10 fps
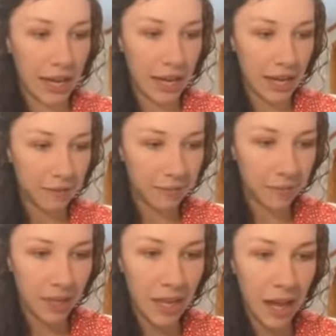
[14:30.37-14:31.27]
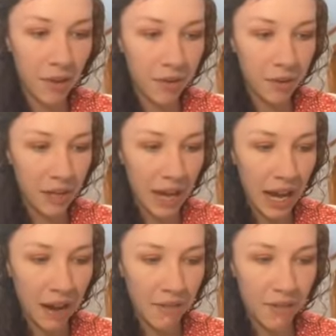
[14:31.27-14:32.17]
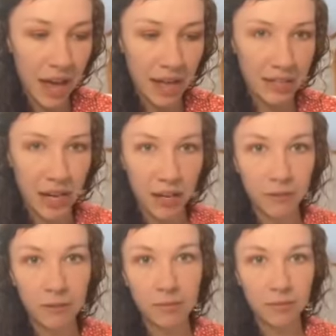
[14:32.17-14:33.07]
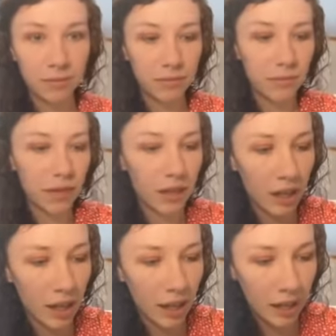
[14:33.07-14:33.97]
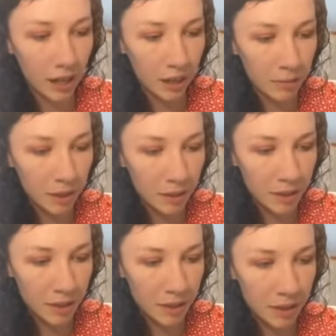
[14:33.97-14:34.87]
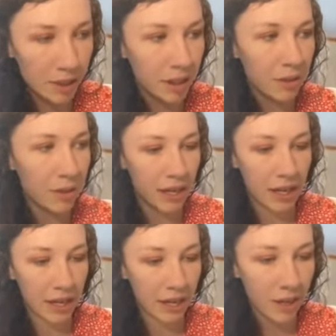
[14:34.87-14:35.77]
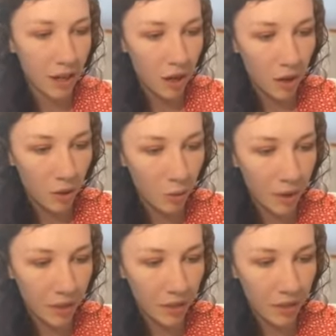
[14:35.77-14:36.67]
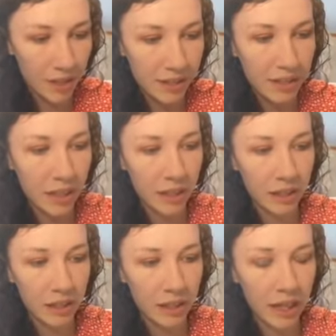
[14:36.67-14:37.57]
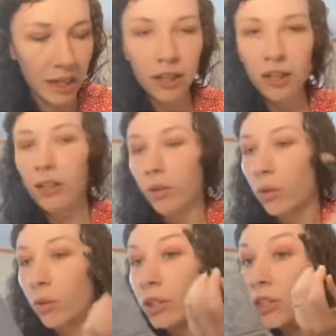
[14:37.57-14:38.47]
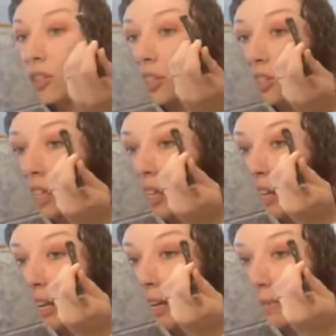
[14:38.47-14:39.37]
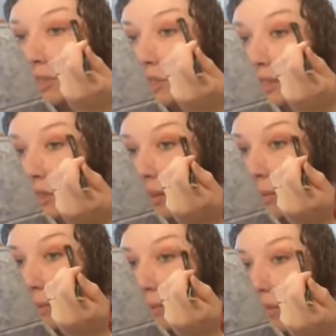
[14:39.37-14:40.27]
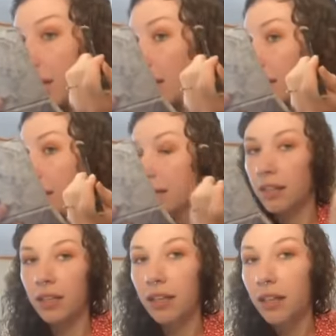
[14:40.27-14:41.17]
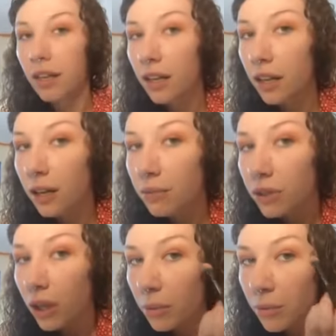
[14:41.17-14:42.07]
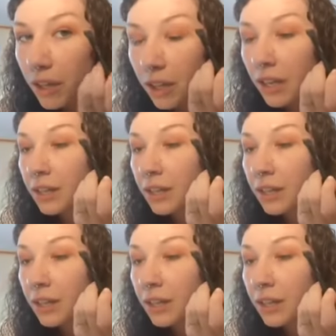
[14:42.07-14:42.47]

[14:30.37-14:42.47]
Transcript: Okay, now that we have that done, I am going to go in with this lighter orangish shade and I'm just going to apply that up top there.